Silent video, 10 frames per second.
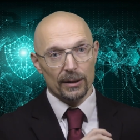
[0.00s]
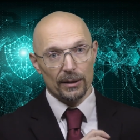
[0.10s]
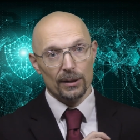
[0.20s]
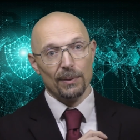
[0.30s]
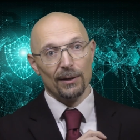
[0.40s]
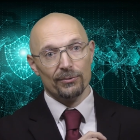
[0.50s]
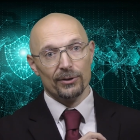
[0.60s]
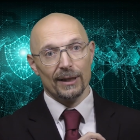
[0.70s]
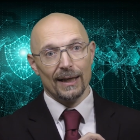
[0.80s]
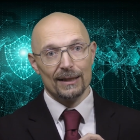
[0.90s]
the
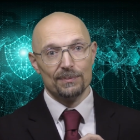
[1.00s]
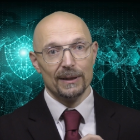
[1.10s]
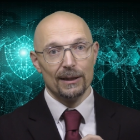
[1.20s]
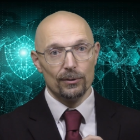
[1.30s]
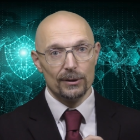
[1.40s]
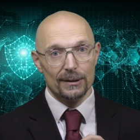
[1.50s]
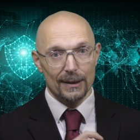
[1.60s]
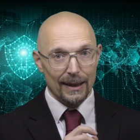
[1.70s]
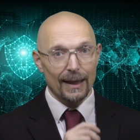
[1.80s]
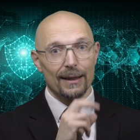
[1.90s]
buffer has been loaded.
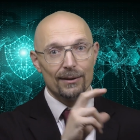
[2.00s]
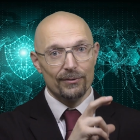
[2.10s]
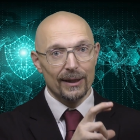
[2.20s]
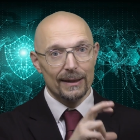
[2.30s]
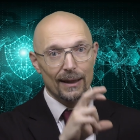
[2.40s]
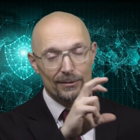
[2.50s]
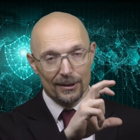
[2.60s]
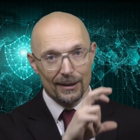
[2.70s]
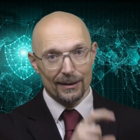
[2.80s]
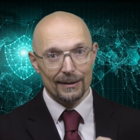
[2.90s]
And I can find out
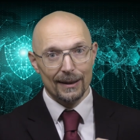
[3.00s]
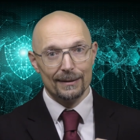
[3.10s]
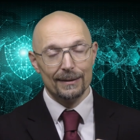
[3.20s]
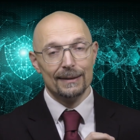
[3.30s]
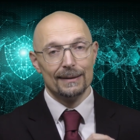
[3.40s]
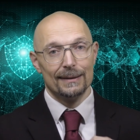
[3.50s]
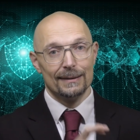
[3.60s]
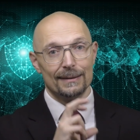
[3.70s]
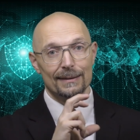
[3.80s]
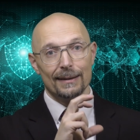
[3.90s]
that
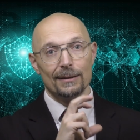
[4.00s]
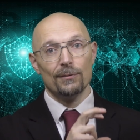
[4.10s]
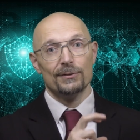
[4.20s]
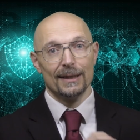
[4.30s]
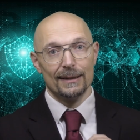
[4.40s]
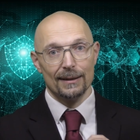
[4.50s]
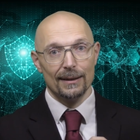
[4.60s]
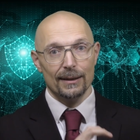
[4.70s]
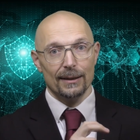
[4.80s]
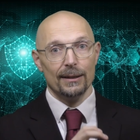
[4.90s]
distance, that offset
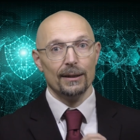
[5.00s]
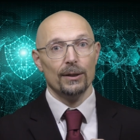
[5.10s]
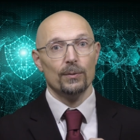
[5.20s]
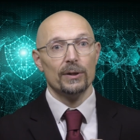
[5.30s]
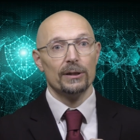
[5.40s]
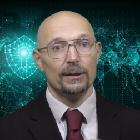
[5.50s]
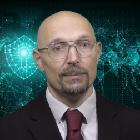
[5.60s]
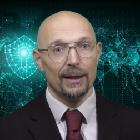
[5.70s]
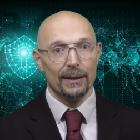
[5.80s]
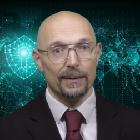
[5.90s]
uh, with the
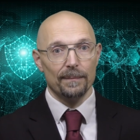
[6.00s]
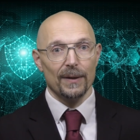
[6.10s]
debugger.